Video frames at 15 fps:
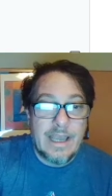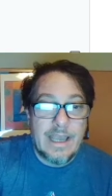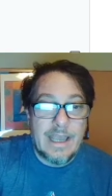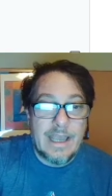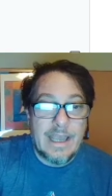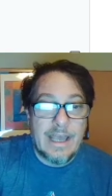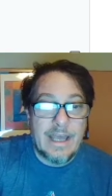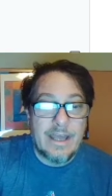
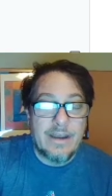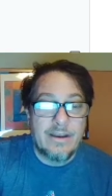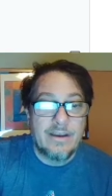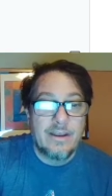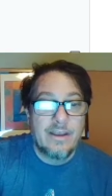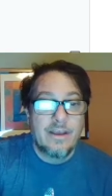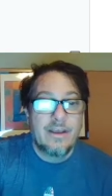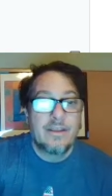and
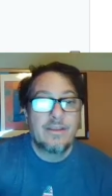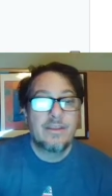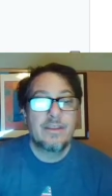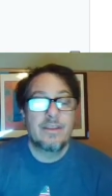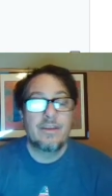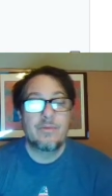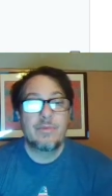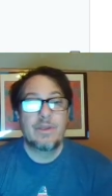
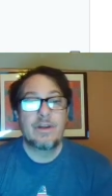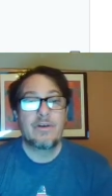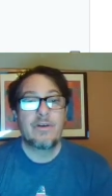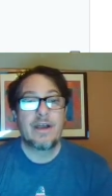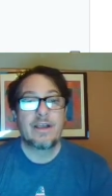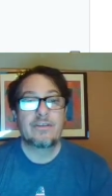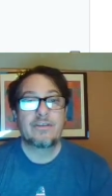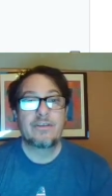the
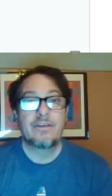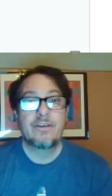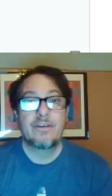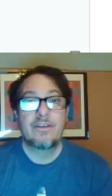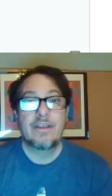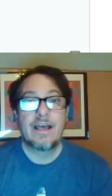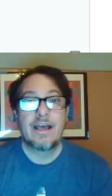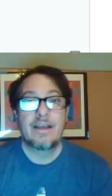amino
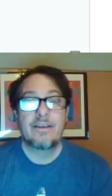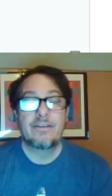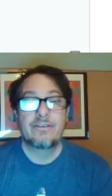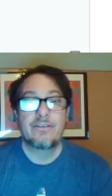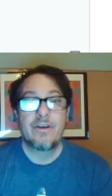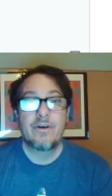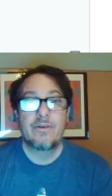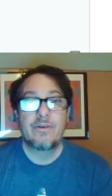acid that is
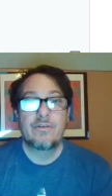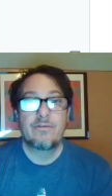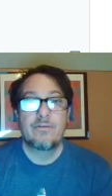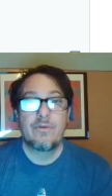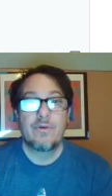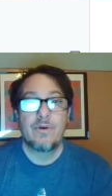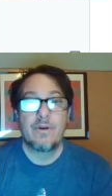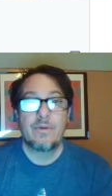coded
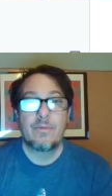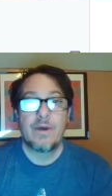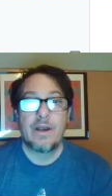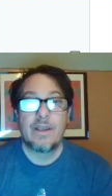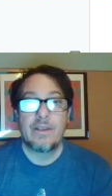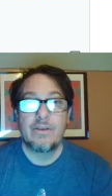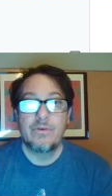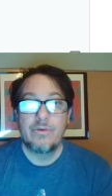for
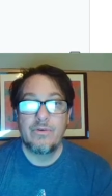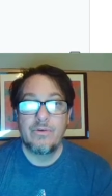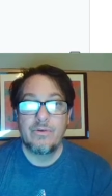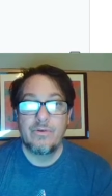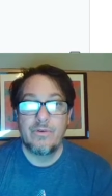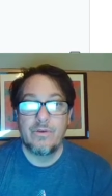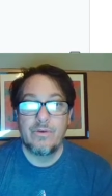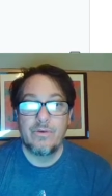by
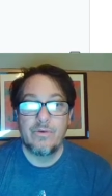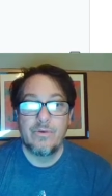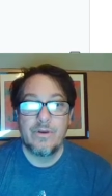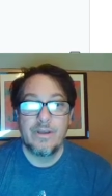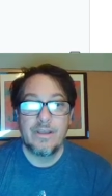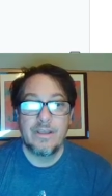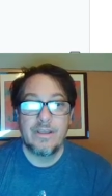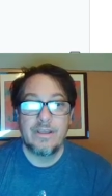UUU
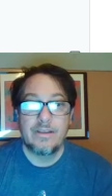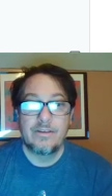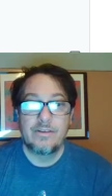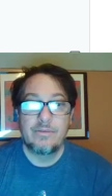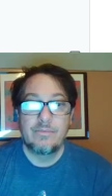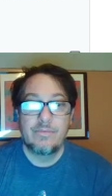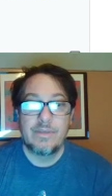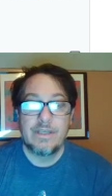
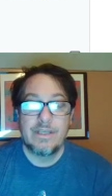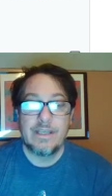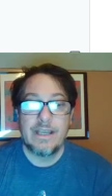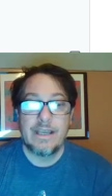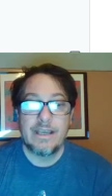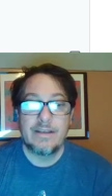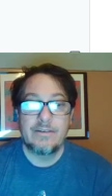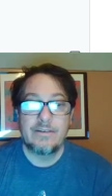is
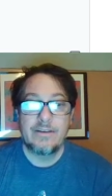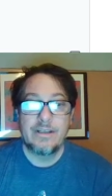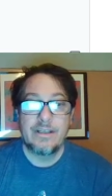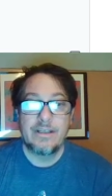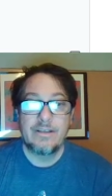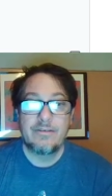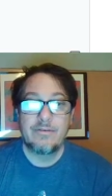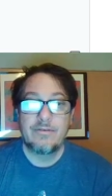
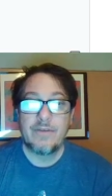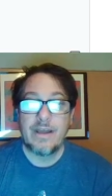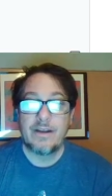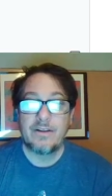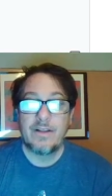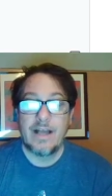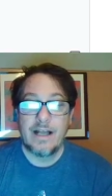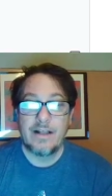PHE,
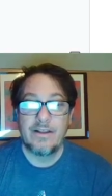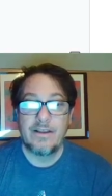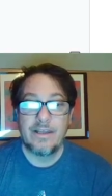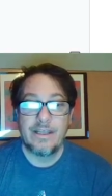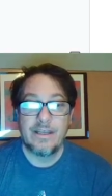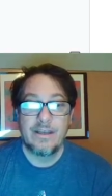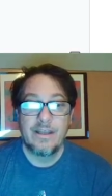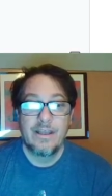
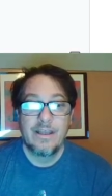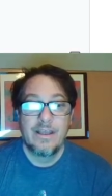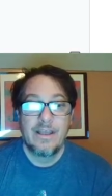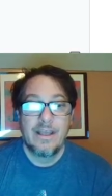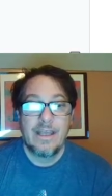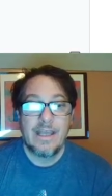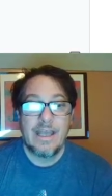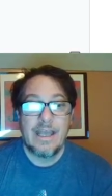phenylalanine.
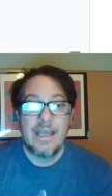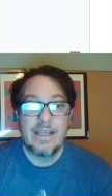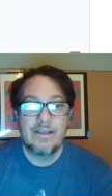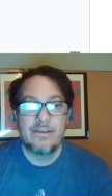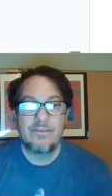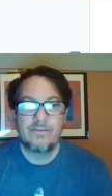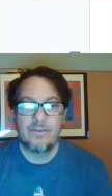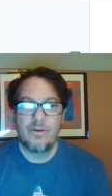
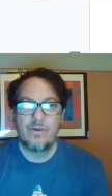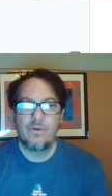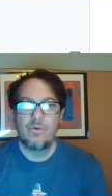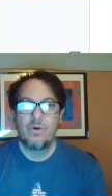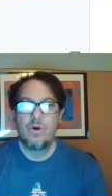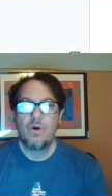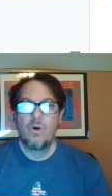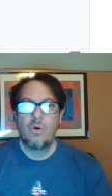And so
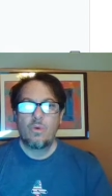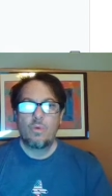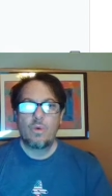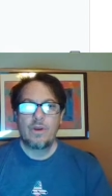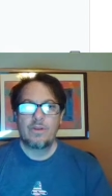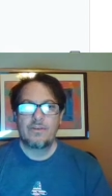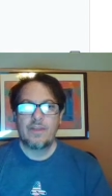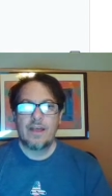
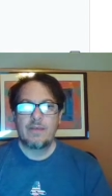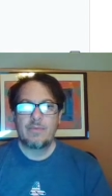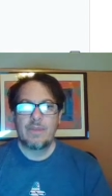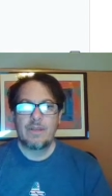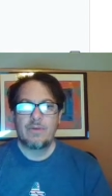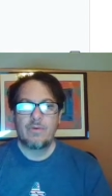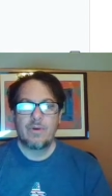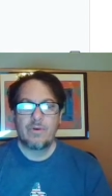what does that
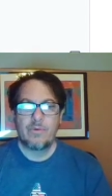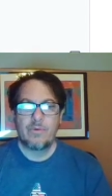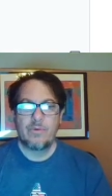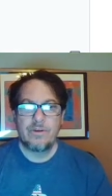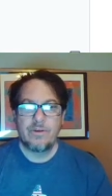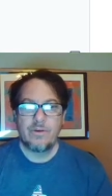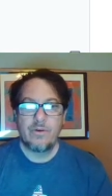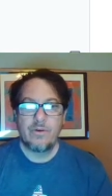mean? What do we
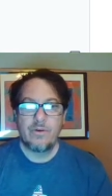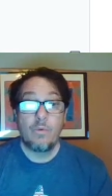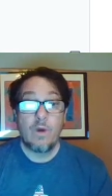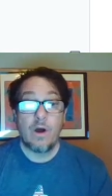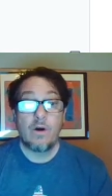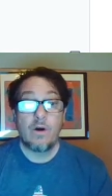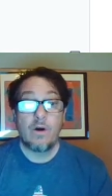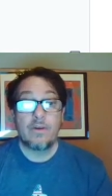do?
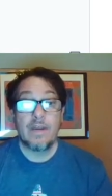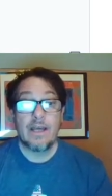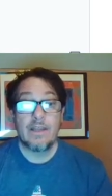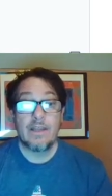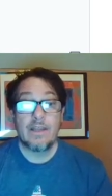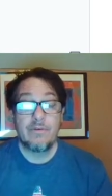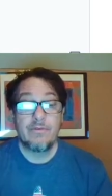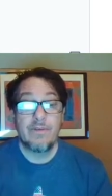Well, now
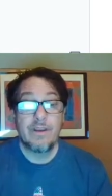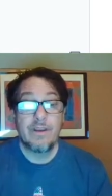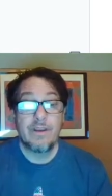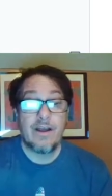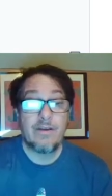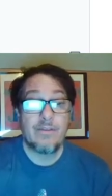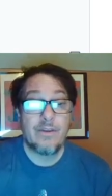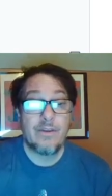that we figured
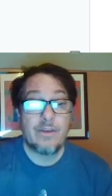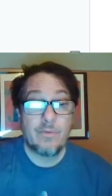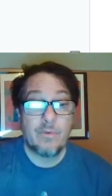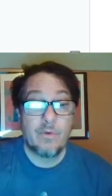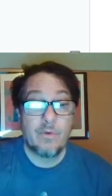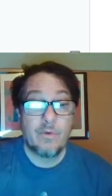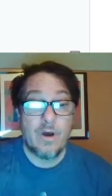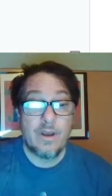out that
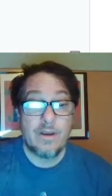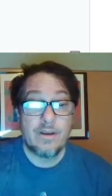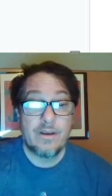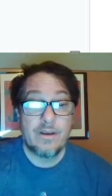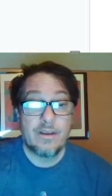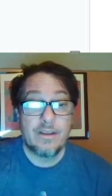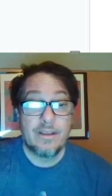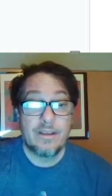number 1
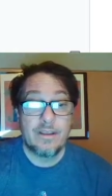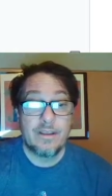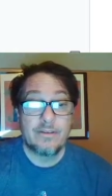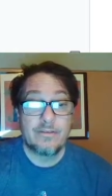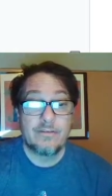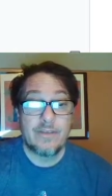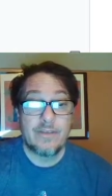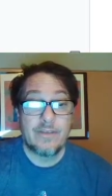is
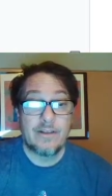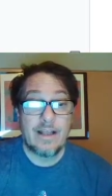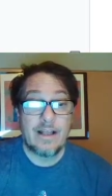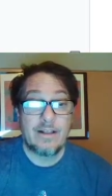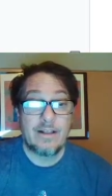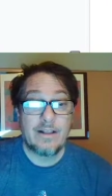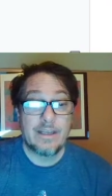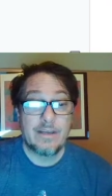
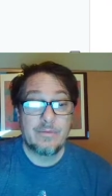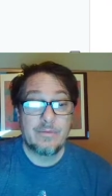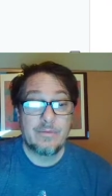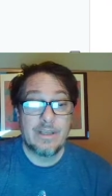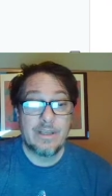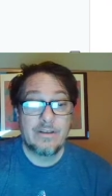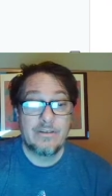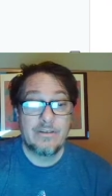phenylalanine,
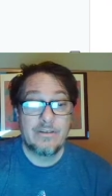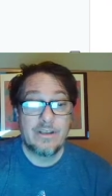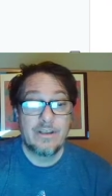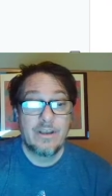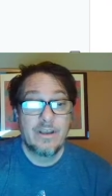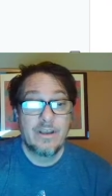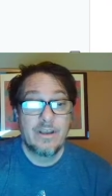PHE,